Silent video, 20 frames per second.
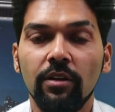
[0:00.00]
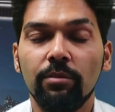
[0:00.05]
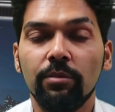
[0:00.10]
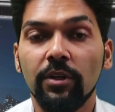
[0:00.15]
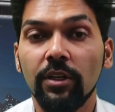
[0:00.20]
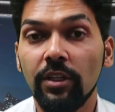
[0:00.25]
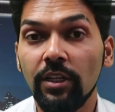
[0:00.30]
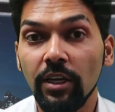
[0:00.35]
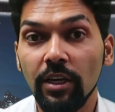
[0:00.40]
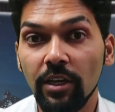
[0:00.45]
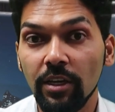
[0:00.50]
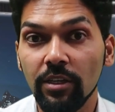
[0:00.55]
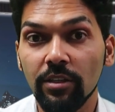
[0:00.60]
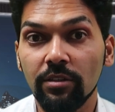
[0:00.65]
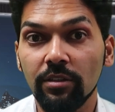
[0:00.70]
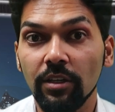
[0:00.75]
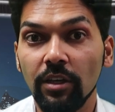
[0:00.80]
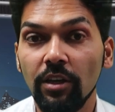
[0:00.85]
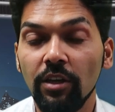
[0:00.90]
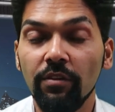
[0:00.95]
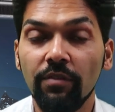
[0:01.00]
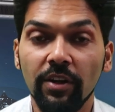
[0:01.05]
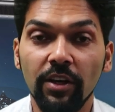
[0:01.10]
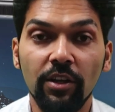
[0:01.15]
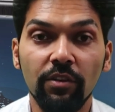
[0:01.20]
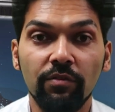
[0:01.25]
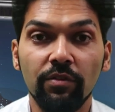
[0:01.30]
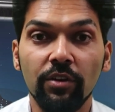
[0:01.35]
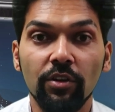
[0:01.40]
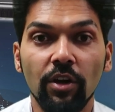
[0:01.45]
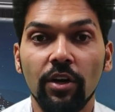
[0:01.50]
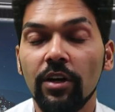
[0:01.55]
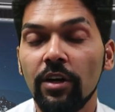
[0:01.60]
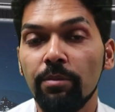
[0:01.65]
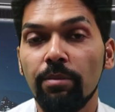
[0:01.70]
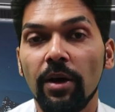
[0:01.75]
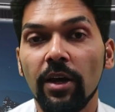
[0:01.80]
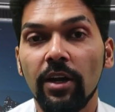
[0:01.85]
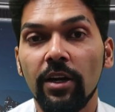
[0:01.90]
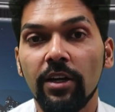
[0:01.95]
The thing is, even if you are
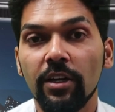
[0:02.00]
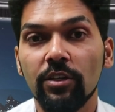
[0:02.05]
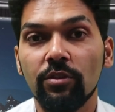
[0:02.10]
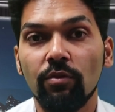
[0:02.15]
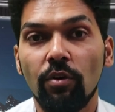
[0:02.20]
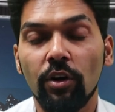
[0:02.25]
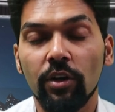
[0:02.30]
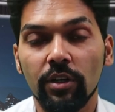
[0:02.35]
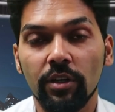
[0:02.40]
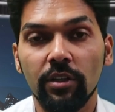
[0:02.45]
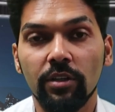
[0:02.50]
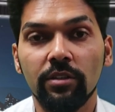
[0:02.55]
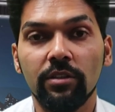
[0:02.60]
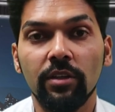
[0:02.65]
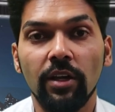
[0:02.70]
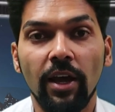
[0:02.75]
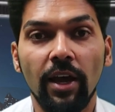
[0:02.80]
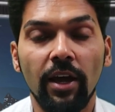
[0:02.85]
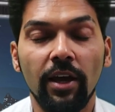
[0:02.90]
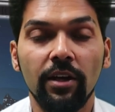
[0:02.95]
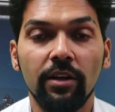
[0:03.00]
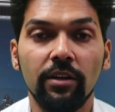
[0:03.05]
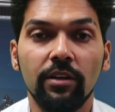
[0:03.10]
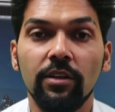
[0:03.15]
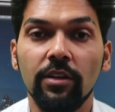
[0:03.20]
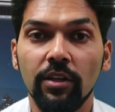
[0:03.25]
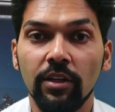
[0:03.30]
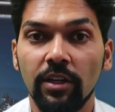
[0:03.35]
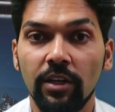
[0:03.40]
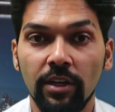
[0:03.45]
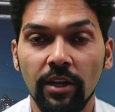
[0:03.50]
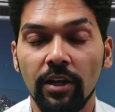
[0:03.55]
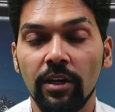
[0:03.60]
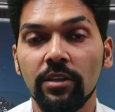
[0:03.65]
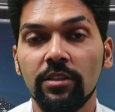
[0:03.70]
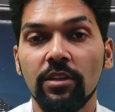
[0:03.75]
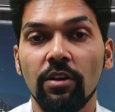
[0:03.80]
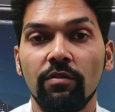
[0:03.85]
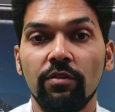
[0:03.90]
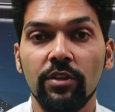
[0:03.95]
in pilotage waters and there
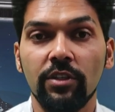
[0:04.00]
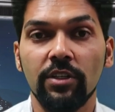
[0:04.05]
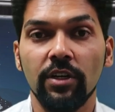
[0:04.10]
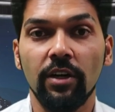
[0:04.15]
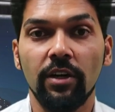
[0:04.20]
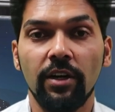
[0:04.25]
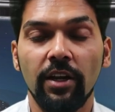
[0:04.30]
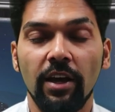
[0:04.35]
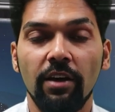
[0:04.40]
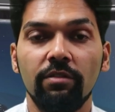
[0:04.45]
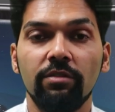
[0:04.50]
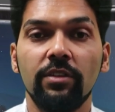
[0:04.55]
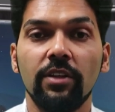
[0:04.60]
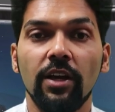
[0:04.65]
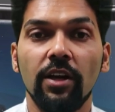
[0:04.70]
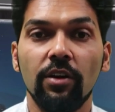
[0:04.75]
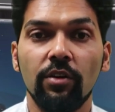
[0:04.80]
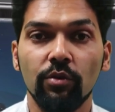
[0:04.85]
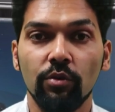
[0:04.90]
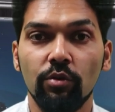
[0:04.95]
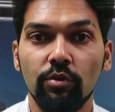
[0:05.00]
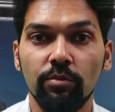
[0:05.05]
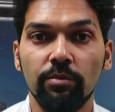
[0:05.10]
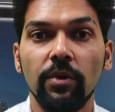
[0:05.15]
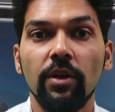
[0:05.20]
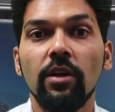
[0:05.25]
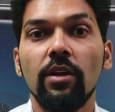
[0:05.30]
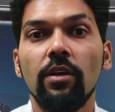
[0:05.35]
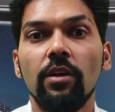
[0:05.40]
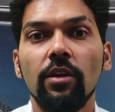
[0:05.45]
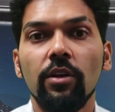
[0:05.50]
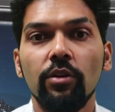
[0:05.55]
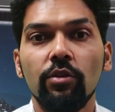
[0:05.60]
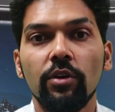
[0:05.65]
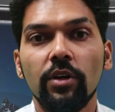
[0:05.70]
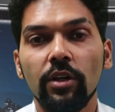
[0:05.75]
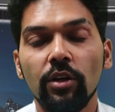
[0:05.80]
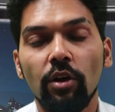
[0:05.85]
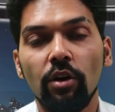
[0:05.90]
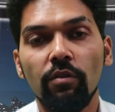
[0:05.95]
is sufficient depth and room,
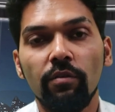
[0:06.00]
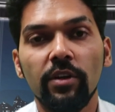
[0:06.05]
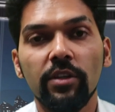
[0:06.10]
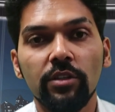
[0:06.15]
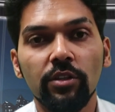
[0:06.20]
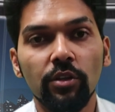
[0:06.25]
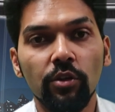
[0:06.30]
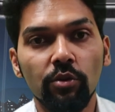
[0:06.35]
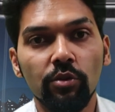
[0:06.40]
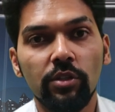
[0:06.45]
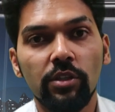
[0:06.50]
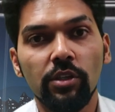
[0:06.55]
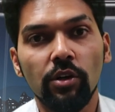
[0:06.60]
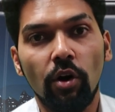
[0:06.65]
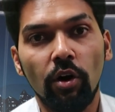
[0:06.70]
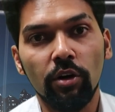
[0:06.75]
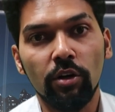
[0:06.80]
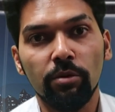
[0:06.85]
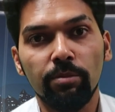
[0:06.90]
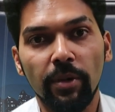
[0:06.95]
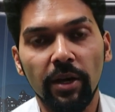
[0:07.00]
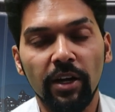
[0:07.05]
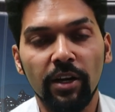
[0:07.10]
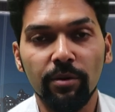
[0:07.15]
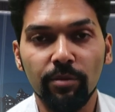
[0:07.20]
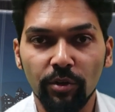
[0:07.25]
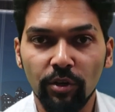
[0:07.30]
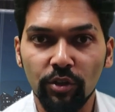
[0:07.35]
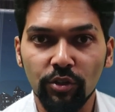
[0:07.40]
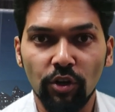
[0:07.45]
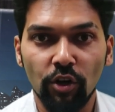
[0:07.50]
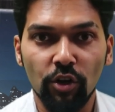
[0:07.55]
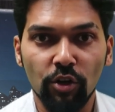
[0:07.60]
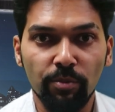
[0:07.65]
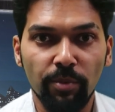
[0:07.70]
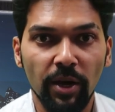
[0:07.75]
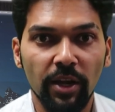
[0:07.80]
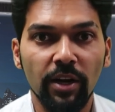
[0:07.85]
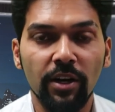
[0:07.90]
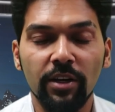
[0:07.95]
you can always use the autopilot because
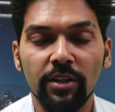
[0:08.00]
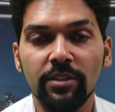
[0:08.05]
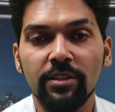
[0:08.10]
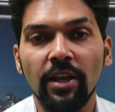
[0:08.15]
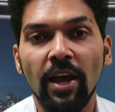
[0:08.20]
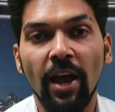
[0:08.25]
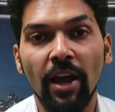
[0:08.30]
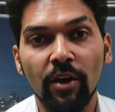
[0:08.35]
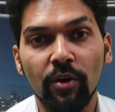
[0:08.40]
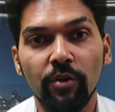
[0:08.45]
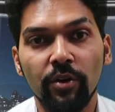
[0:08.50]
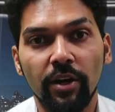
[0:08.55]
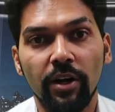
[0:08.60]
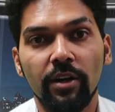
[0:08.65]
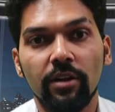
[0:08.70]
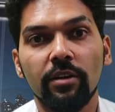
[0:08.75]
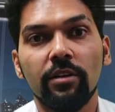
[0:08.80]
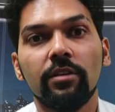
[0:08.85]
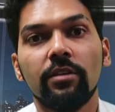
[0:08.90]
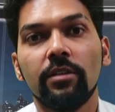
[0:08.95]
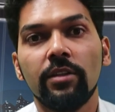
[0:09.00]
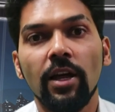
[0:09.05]
autopilot is accurate.